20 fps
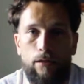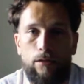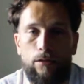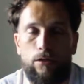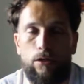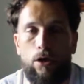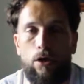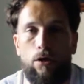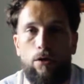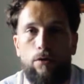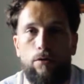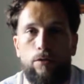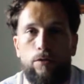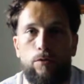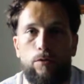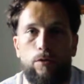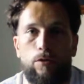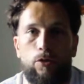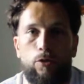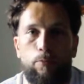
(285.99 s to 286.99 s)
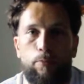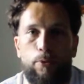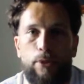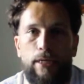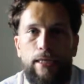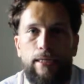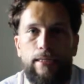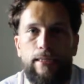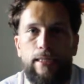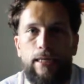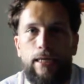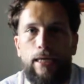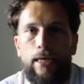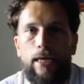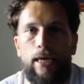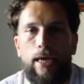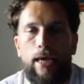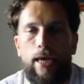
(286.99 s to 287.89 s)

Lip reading: so it was super easy,